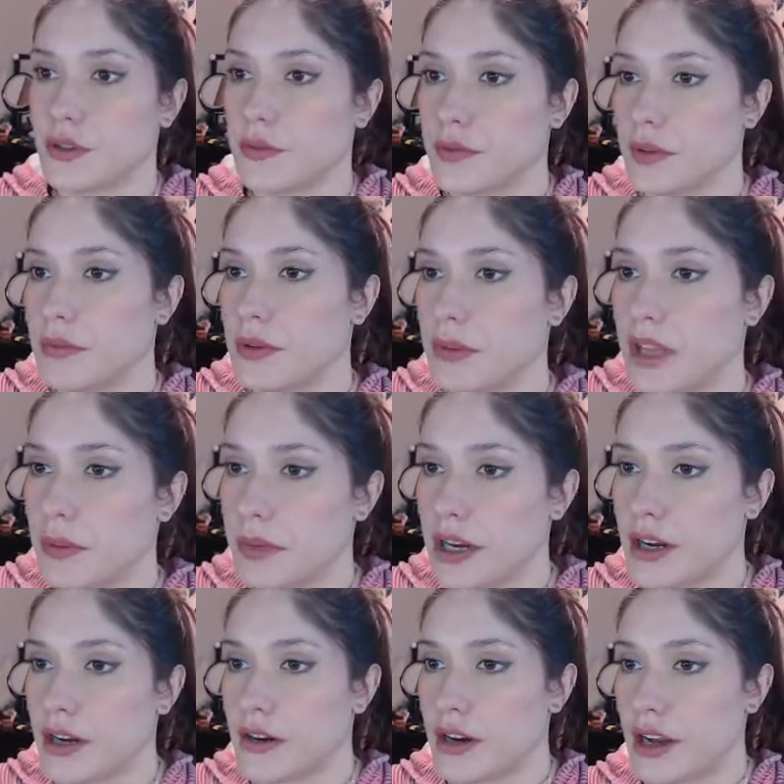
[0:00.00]
I'm going to make a
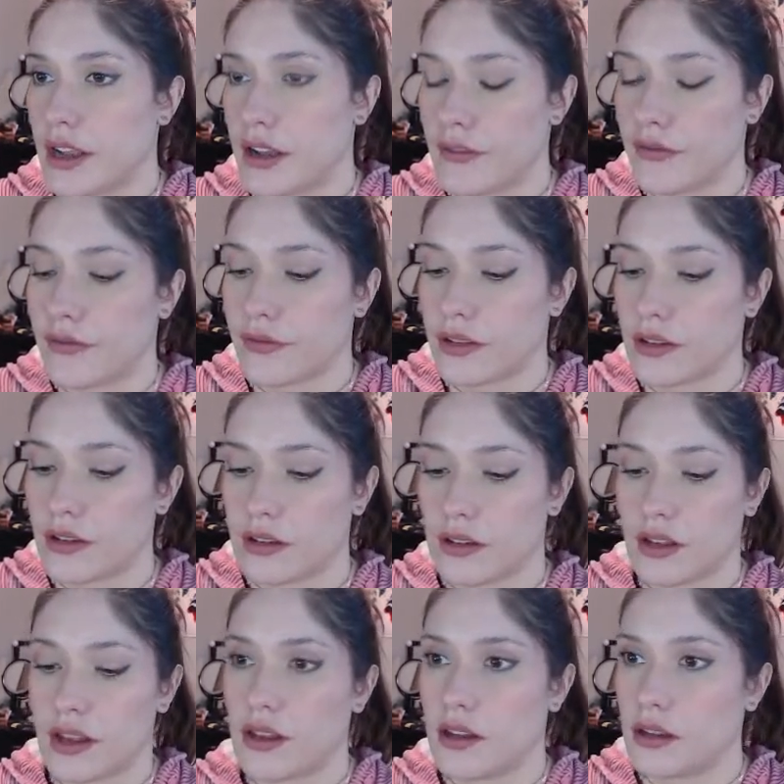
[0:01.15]
paragraph,
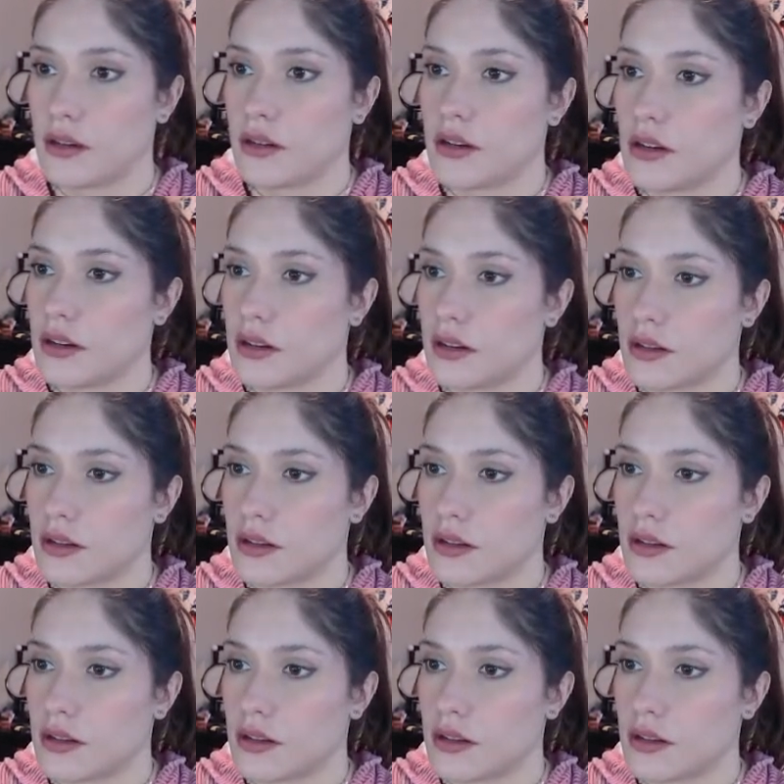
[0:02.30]
and